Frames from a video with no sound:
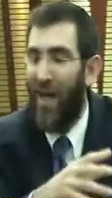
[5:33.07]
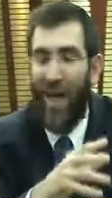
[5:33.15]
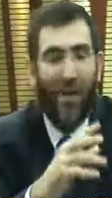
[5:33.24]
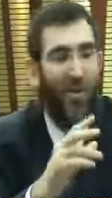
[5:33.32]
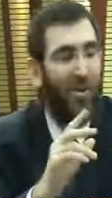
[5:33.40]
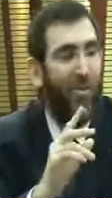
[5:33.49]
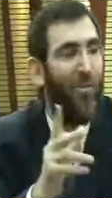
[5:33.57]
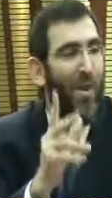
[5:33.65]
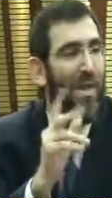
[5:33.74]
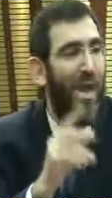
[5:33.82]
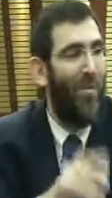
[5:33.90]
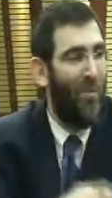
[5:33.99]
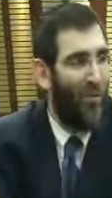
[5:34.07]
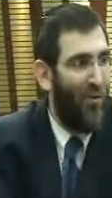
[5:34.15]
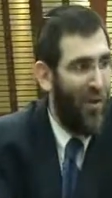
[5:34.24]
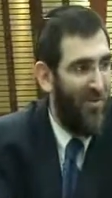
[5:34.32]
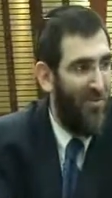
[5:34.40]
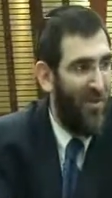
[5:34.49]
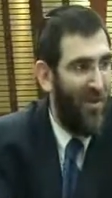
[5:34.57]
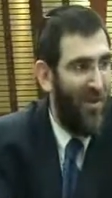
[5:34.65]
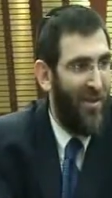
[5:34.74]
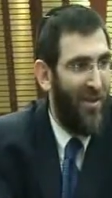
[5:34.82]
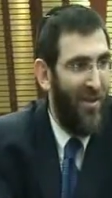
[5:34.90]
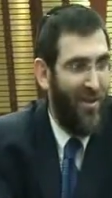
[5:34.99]
And anger is a big topic for them
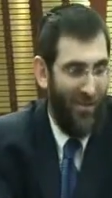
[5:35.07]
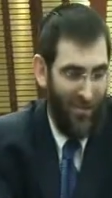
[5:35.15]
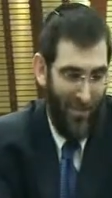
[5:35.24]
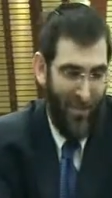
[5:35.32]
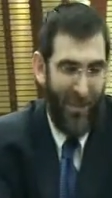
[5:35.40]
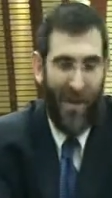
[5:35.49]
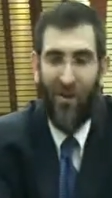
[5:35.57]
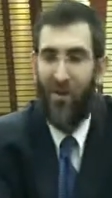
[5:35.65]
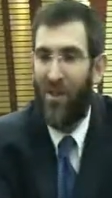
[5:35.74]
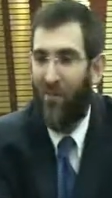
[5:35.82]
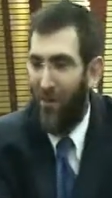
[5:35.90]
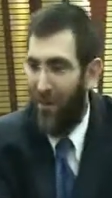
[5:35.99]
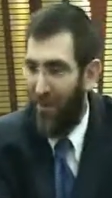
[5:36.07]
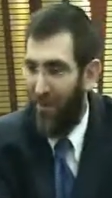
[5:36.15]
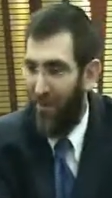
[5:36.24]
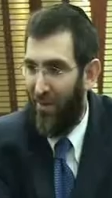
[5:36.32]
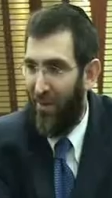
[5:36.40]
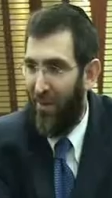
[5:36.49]
because anger is everything.